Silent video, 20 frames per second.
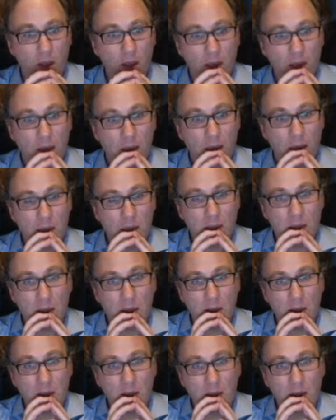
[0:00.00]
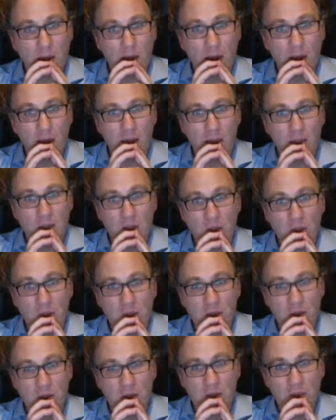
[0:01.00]
And again, so
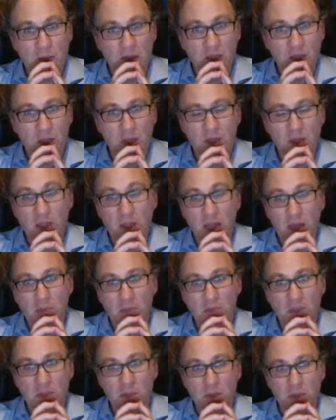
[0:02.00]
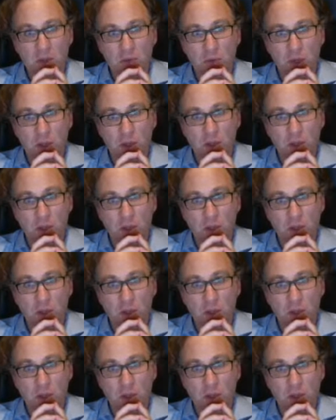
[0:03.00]
the magic that happens in between,